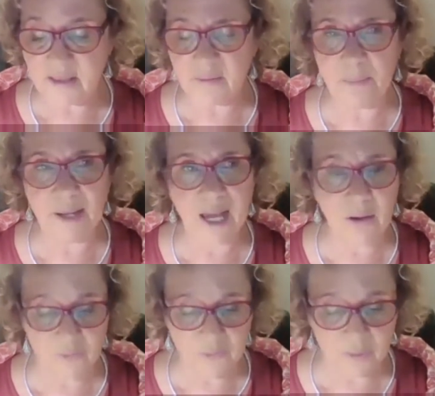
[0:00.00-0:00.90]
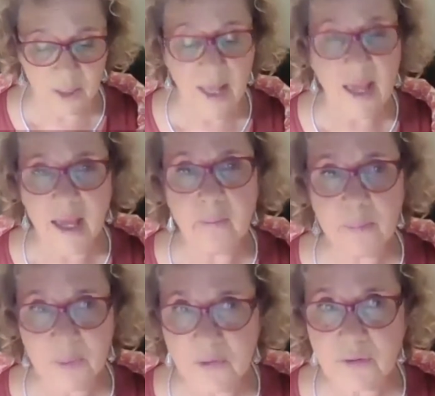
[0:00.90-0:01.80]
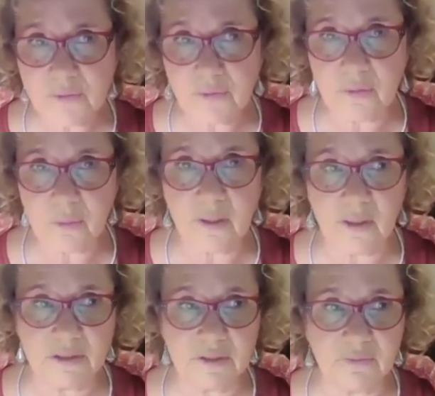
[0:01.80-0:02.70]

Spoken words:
powerful, and beautiful words of